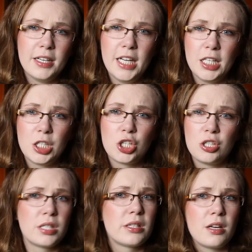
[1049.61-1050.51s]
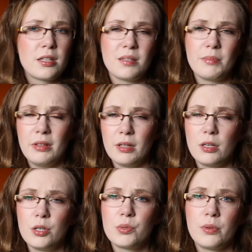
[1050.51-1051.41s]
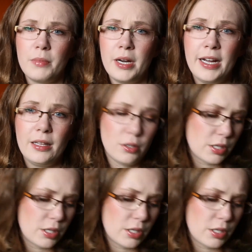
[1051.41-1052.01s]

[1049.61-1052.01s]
it's just not something that goes with my eye look.